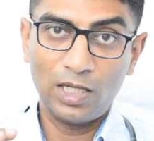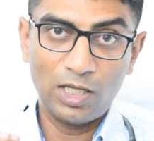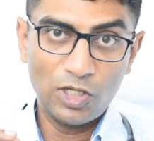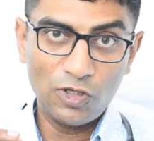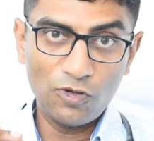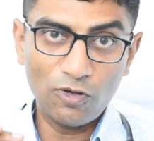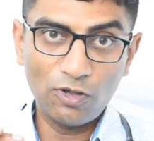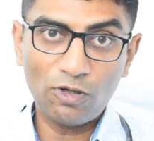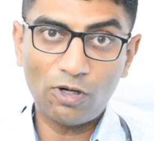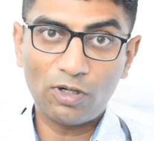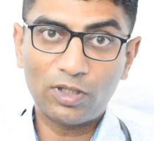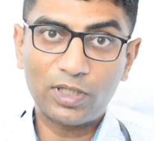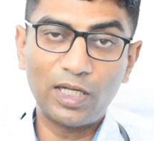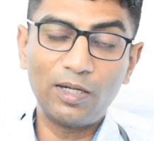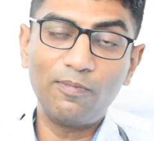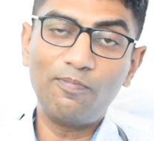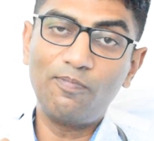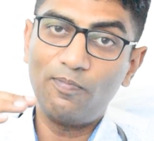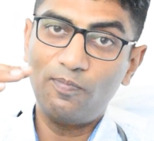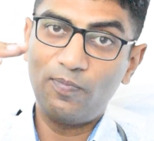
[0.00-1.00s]
Your
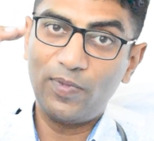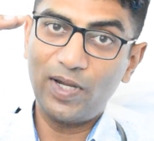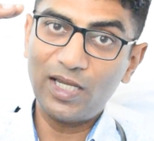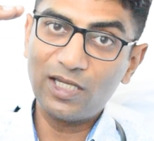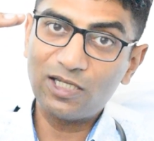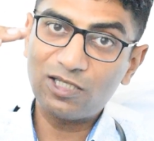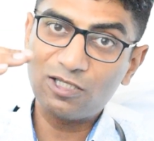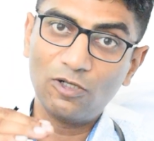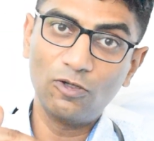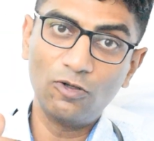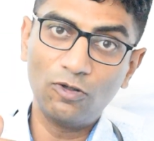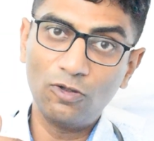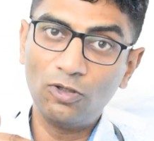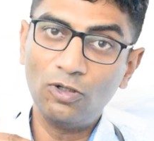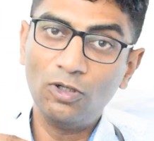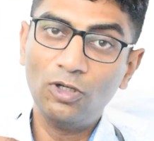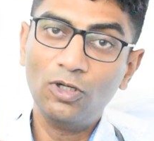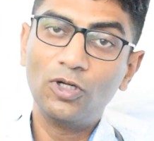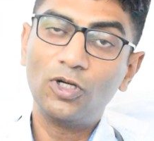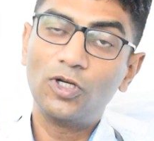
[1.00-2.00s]
doctor may
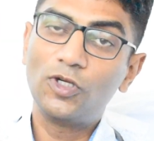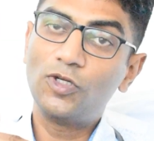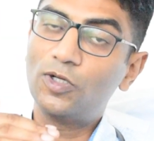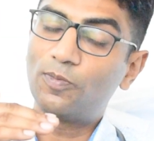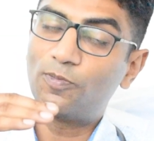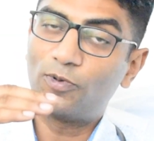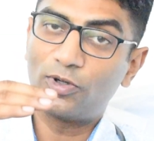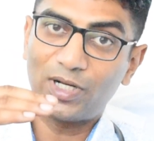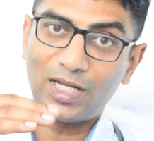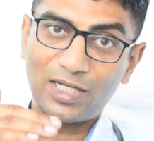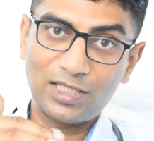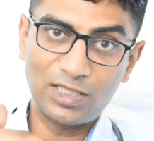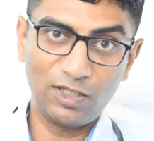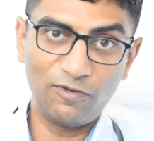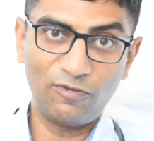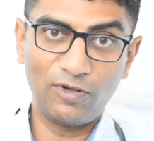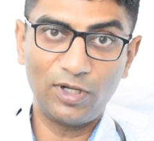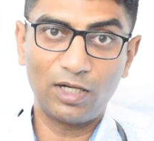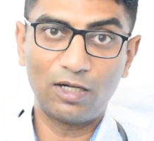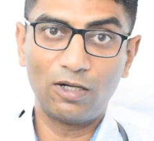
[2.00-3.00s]
slow your
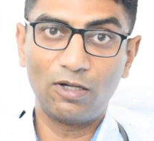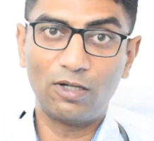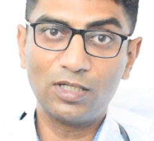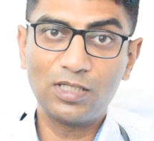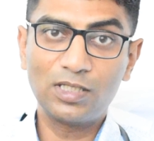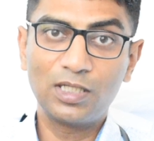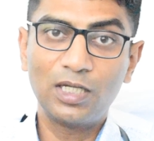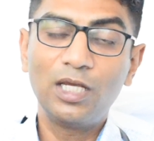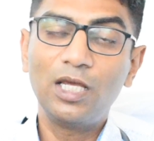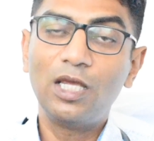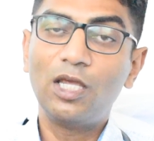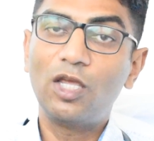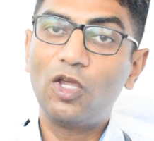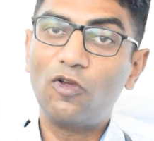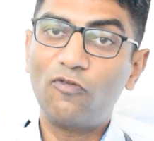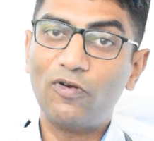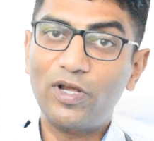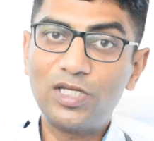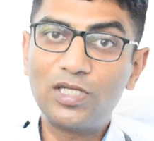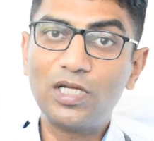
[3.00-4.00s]
progressive hair loss.
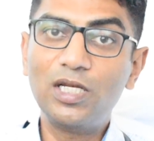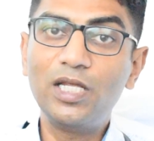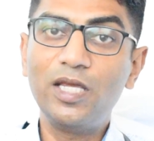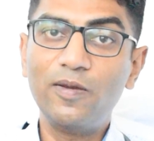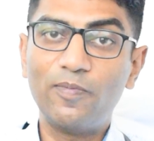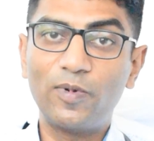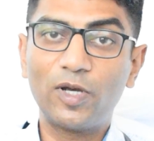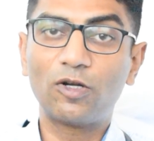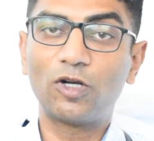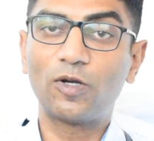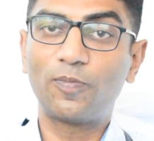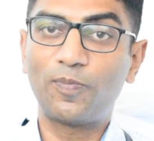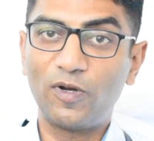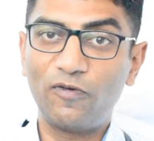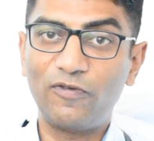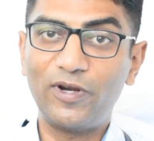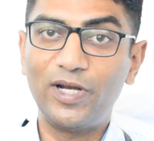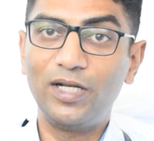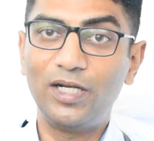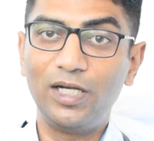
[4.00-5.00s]
Eventually, he may not
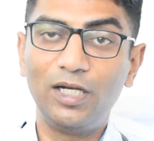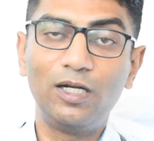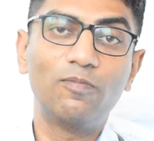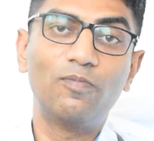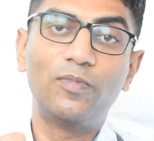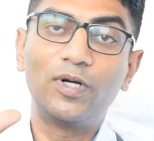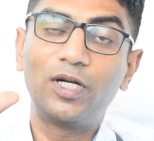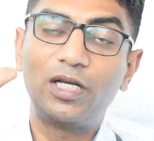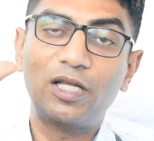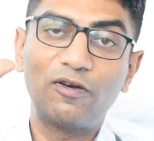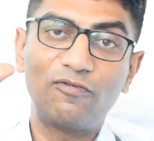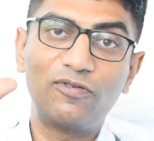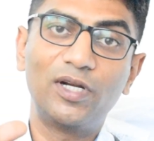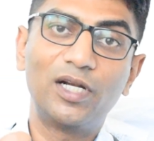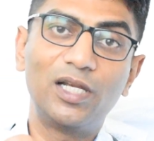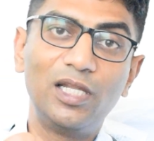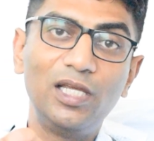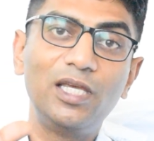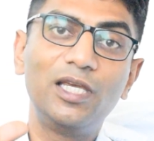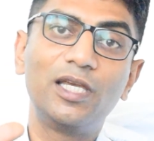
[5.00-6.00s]
prevent it, but
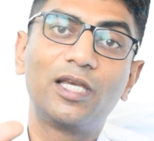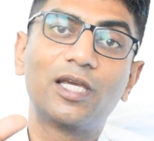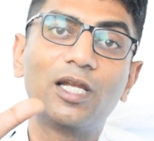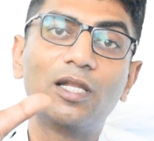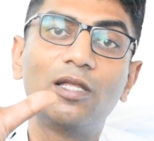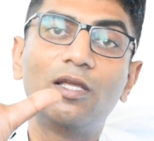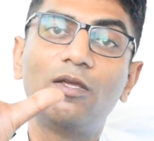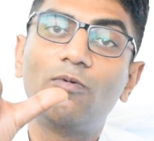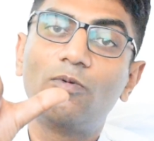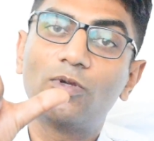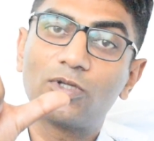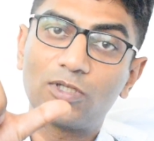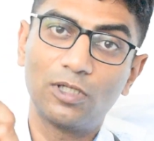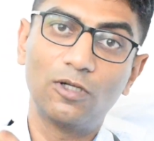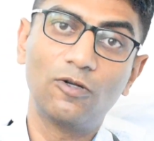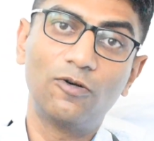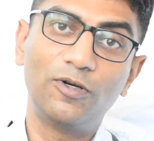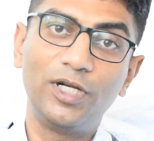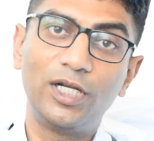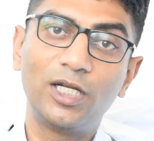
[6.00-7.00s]
definitely he can
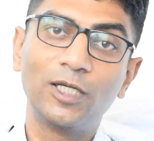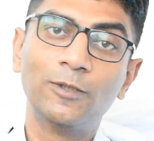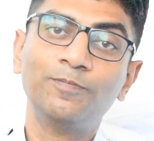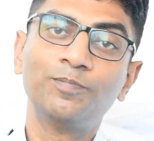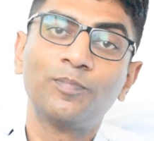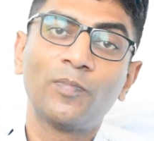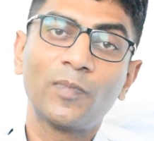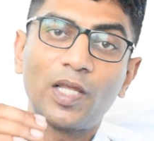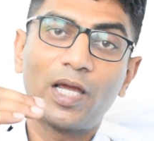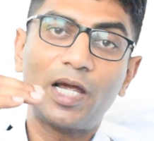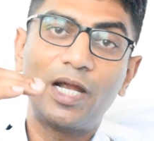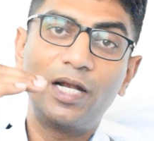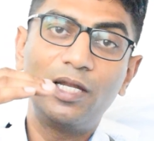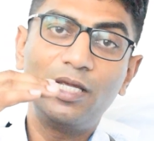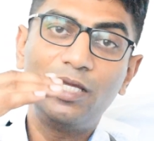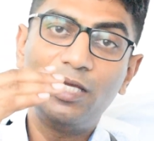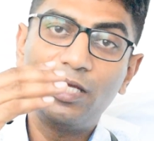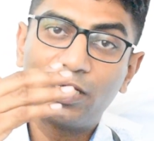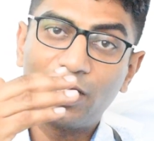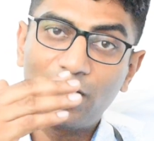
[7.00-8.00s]
slow it, and
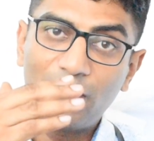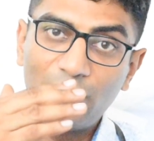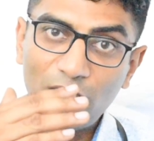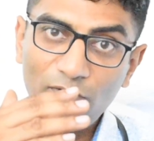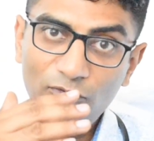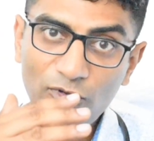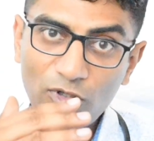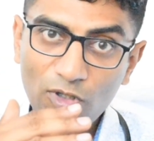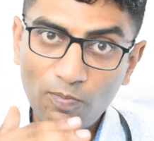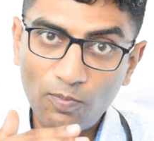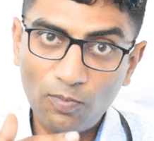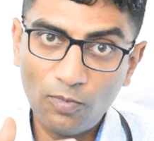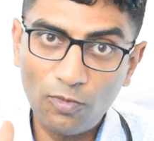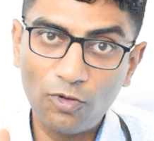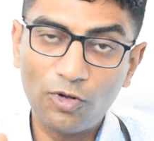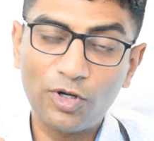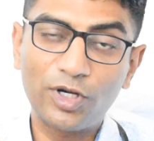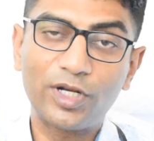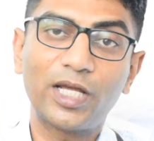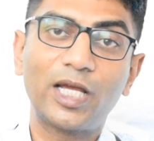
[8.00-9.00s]
he can give you
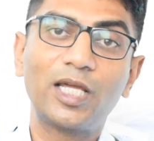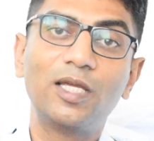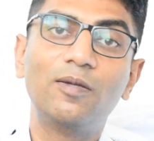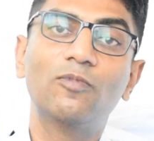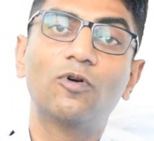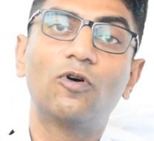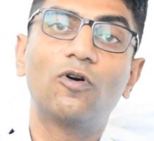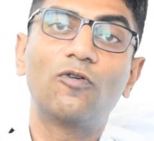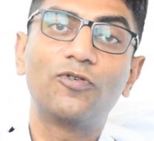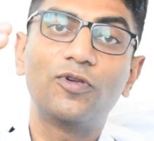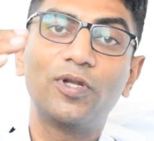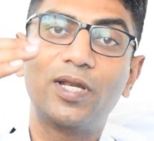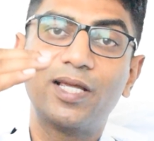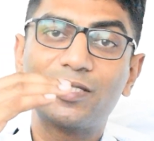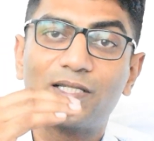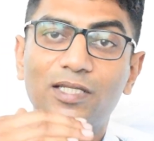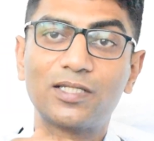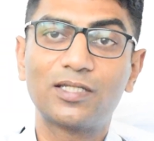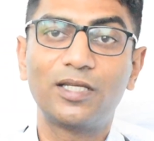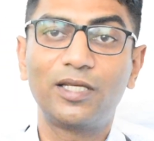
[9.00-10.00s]
more time of your
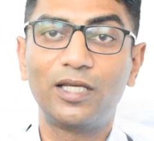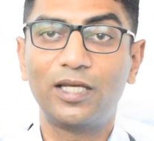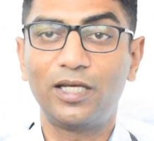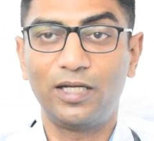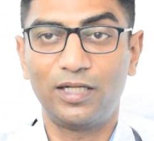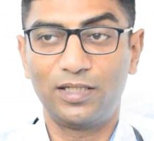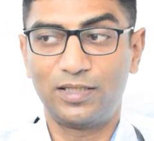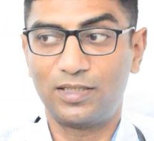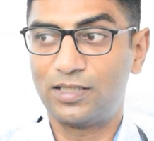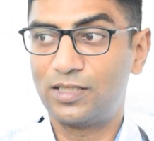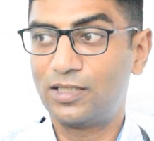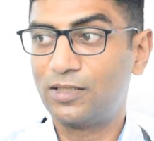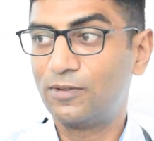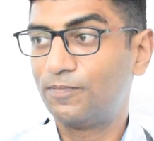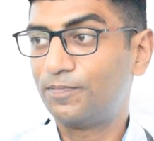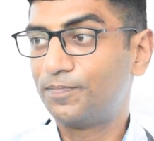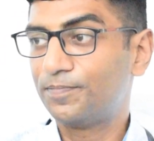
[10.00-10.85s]
existing hairs.